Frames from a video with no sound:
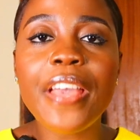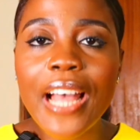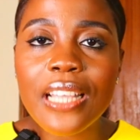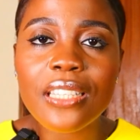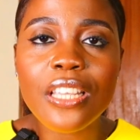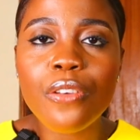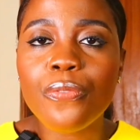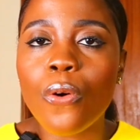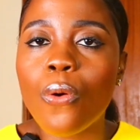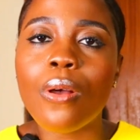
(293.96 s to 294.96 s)
vacancy
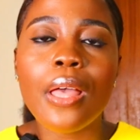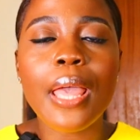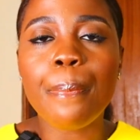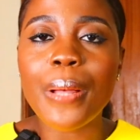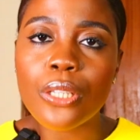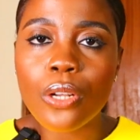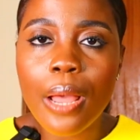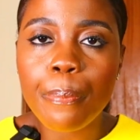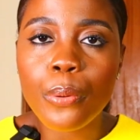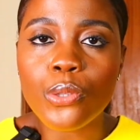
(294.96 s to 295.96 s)
for a
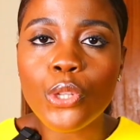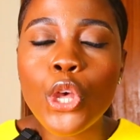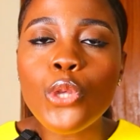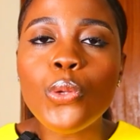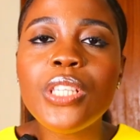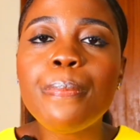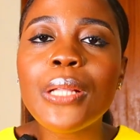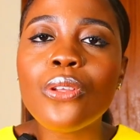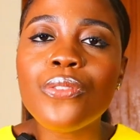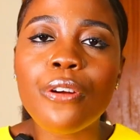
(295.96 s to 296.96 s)
particular post, you see
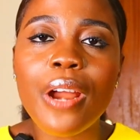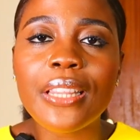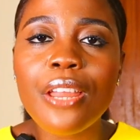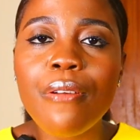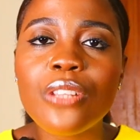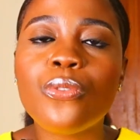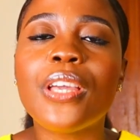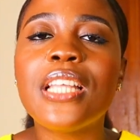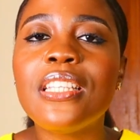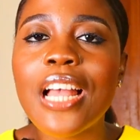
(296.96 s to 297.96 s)
part of the criteria for
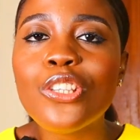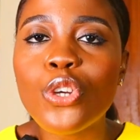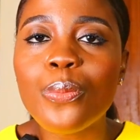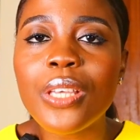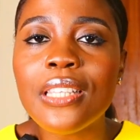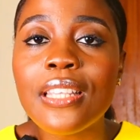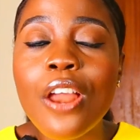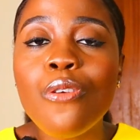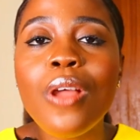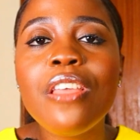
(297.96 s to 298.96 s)
getting that job is
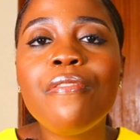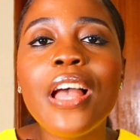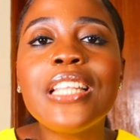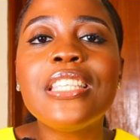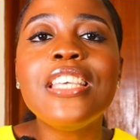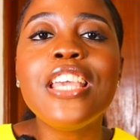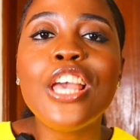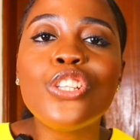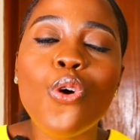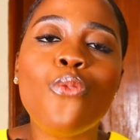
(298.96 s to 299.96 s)
relevant
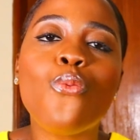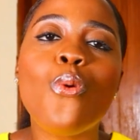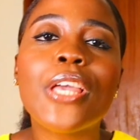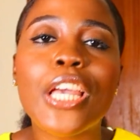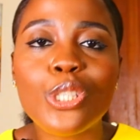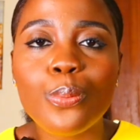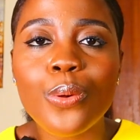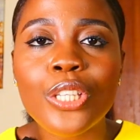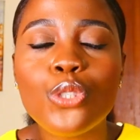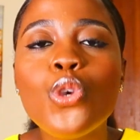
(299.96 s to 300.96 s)
years of work
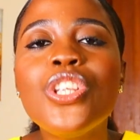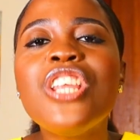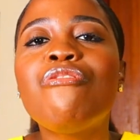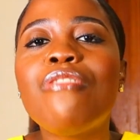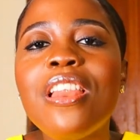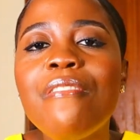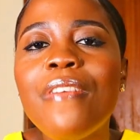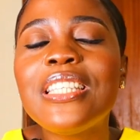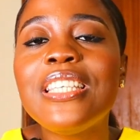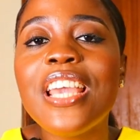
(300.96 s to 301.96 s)
experience. So you need
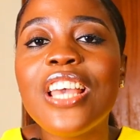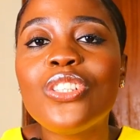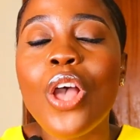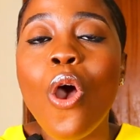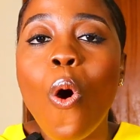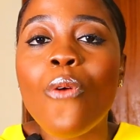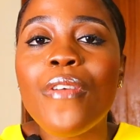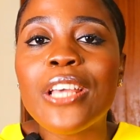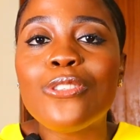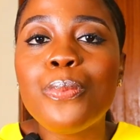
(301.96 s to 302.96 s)
relevant years
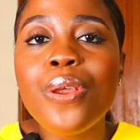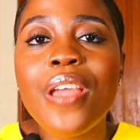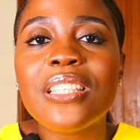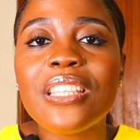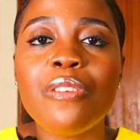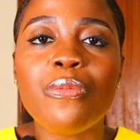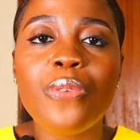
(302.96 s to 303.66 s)
of experience in